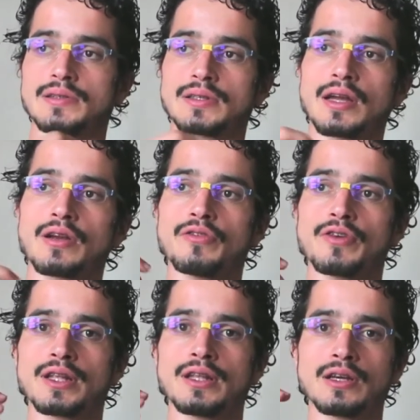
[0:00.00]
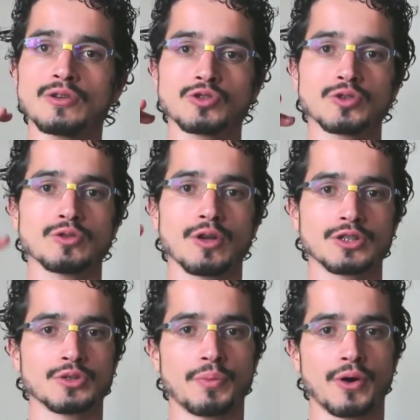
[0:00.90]
In Ayurveda, you should
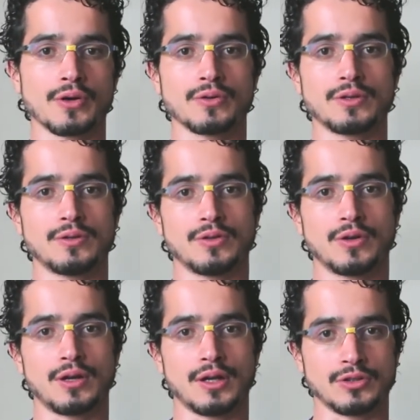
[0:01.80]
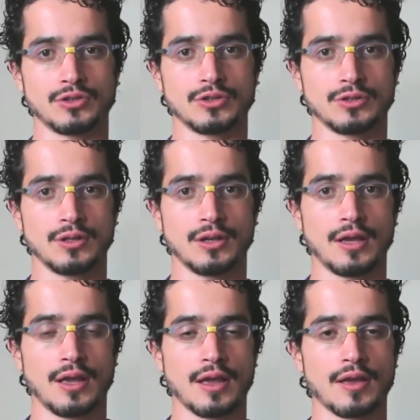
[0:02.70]
not spoil your lunch.
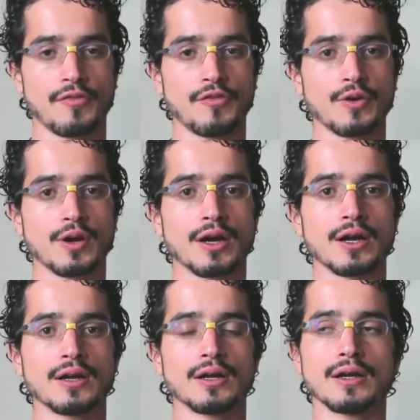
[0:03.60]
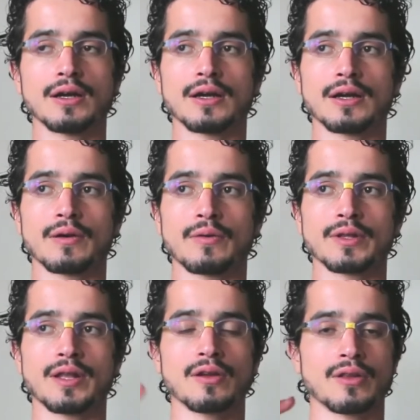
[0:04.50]
If you are
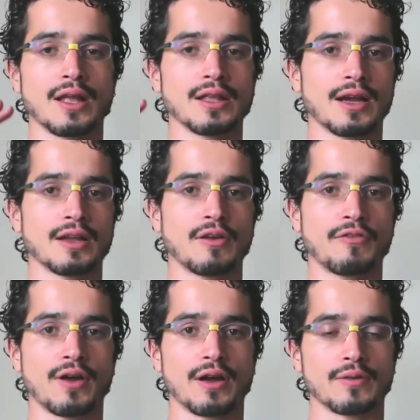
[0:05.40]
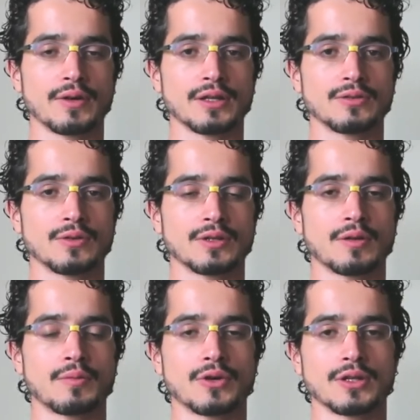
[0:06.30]
without any kind of hungry during
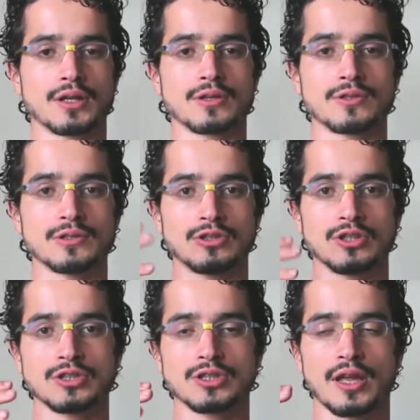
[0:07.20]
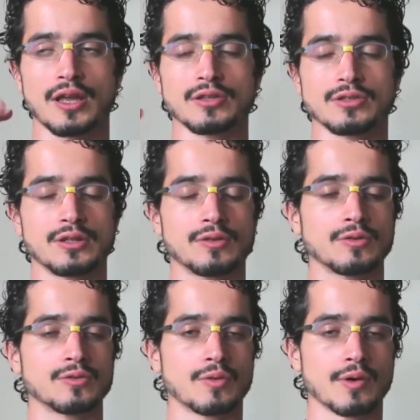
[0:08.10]
the morning and are just taking tea,
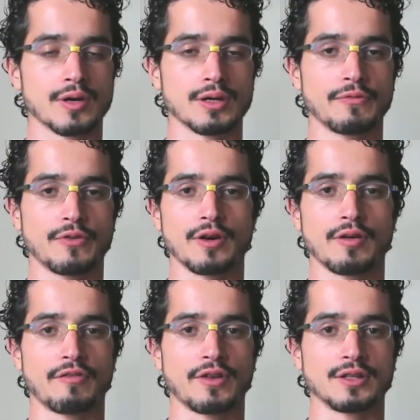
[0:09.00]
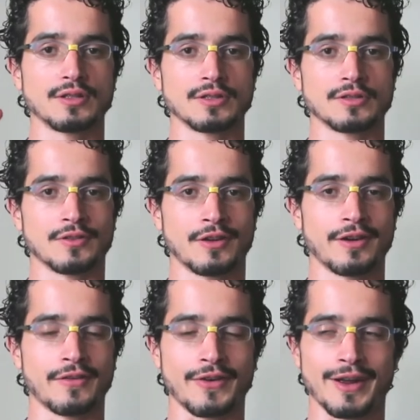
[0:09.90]
don't worry, for Ayurveda this is not
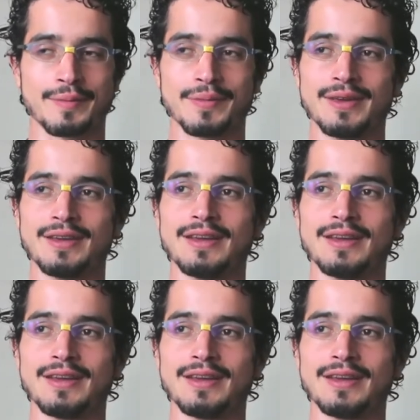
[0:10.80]
a crime.